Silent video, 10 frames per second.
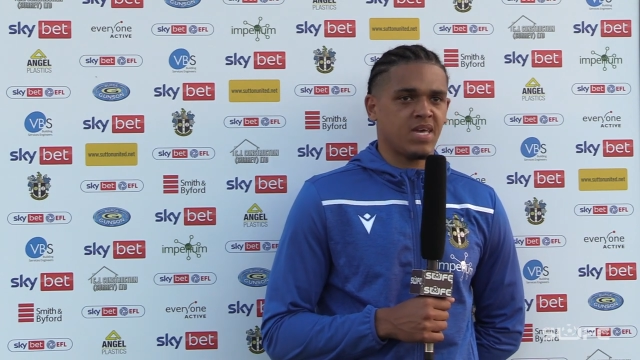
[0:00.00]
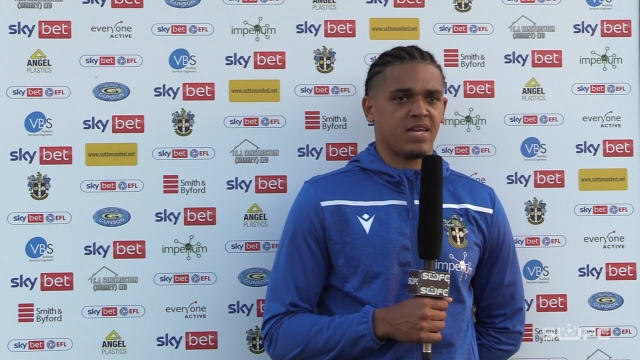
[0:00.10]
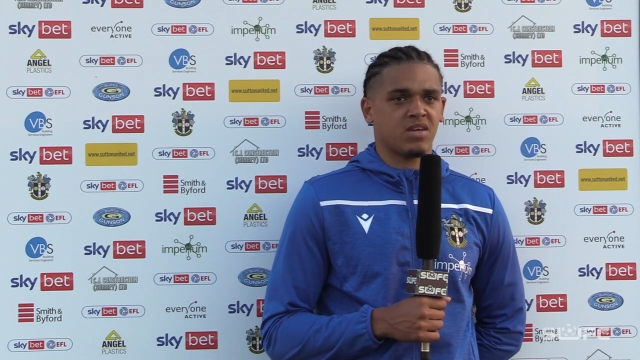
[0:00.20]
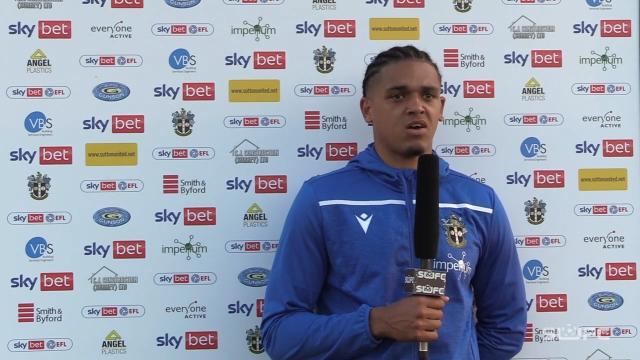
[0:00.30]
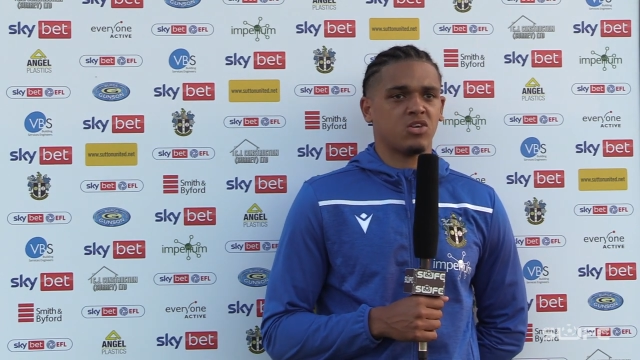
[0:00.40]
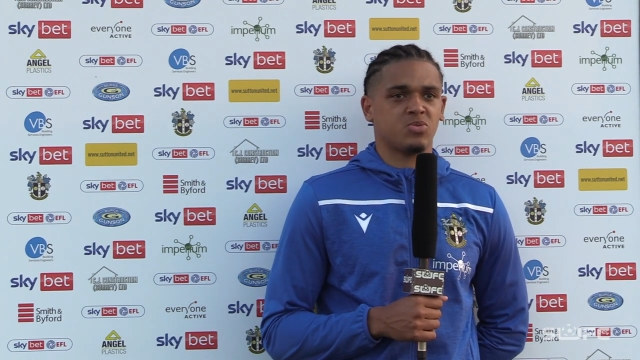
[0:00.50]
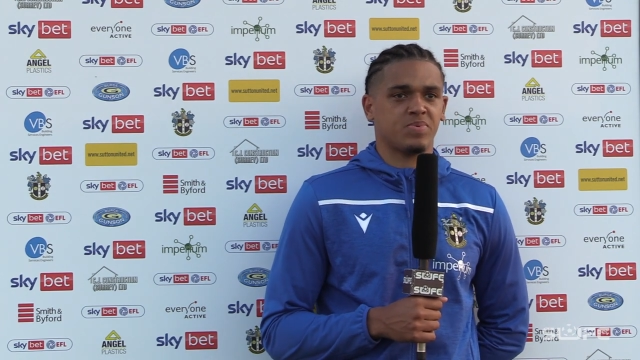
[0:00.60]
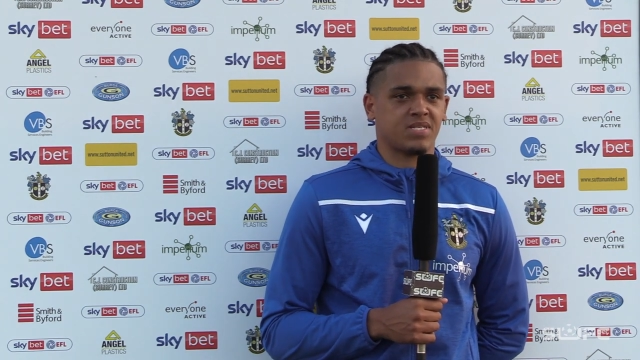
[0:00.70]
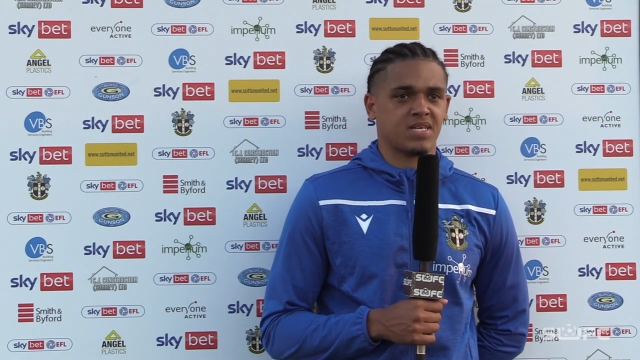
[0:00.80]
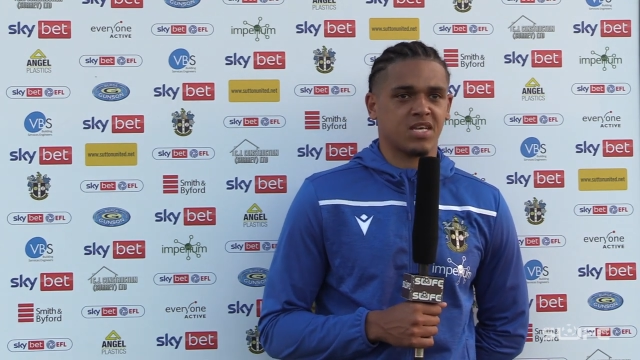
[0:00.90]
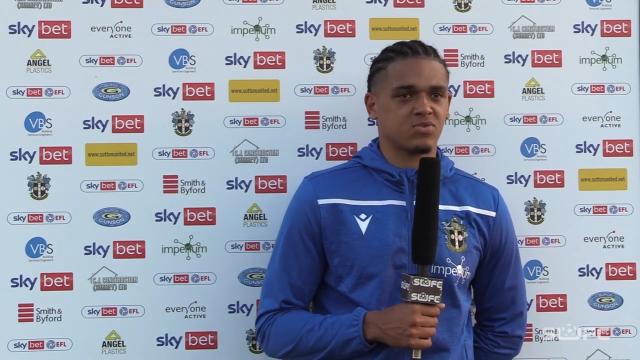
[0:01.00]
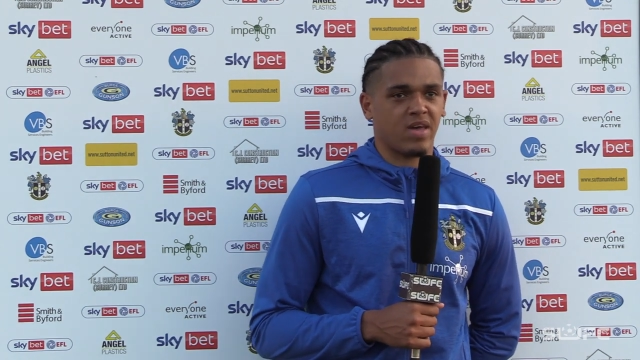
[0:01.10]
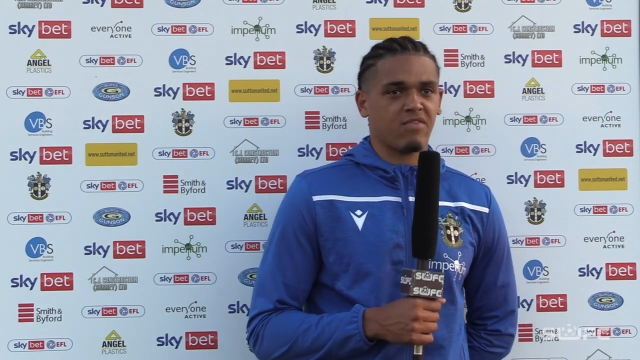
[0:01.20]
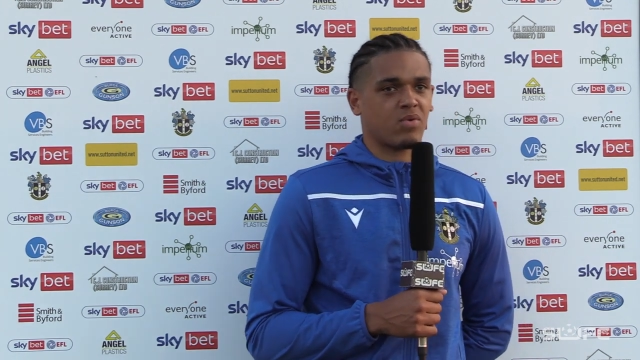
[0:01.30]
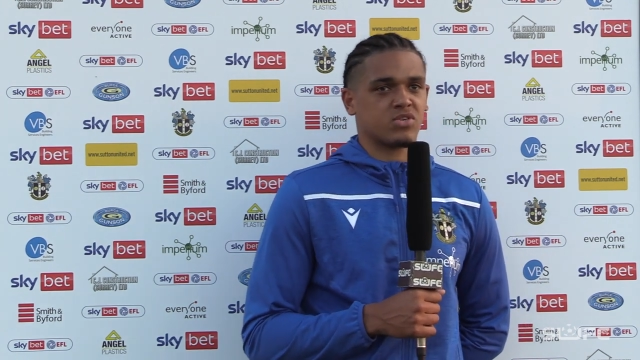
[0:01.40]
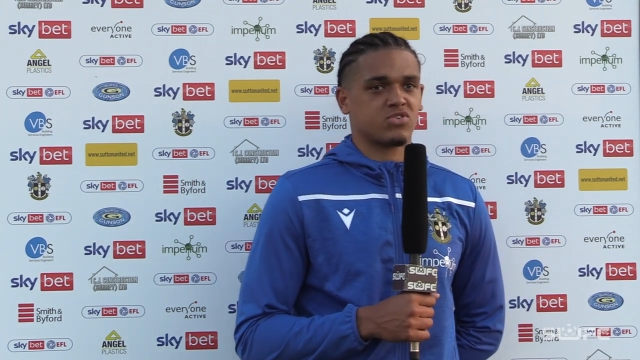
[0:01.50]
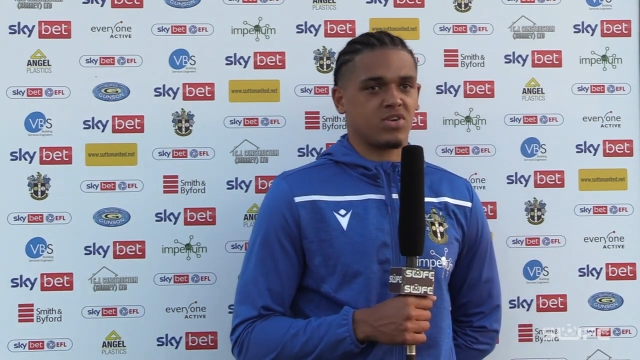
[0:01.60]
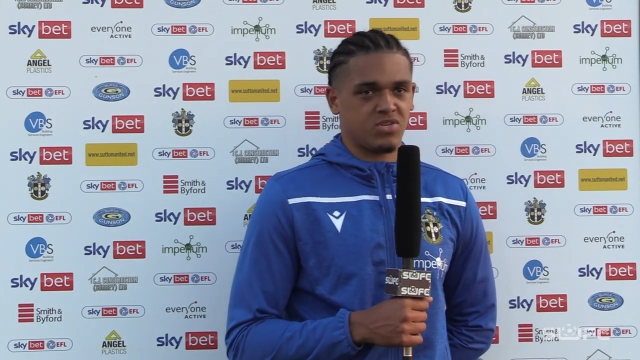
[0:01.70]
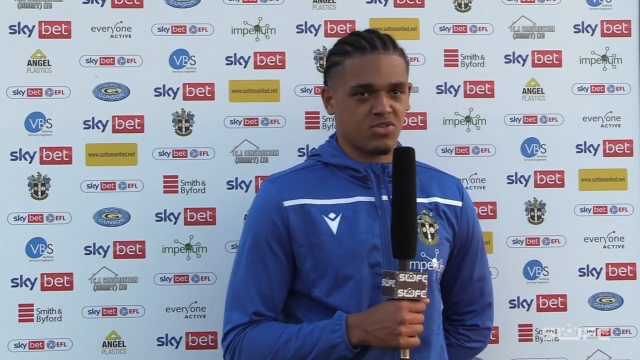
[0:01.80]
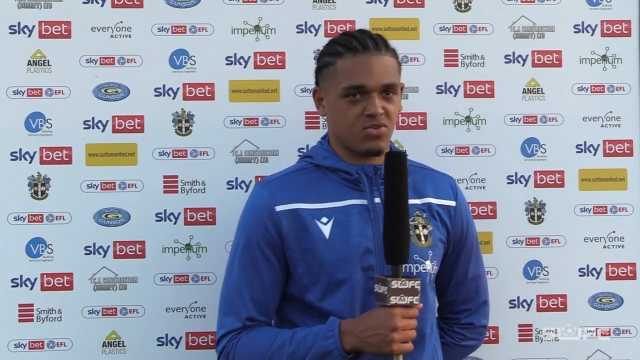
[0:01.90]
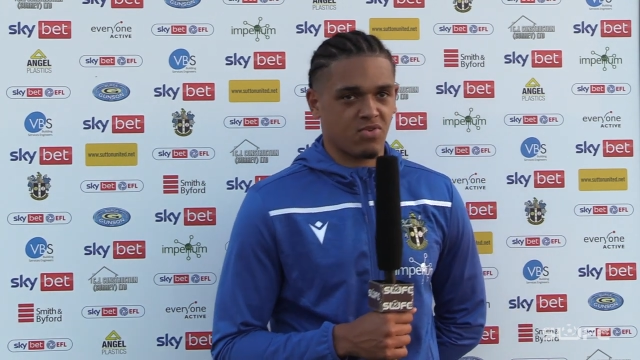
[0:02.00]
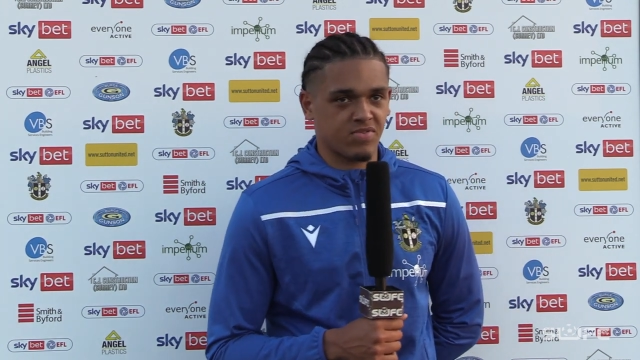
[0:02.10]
Yeah, no, hundred percent. That's what everyone's trying to do.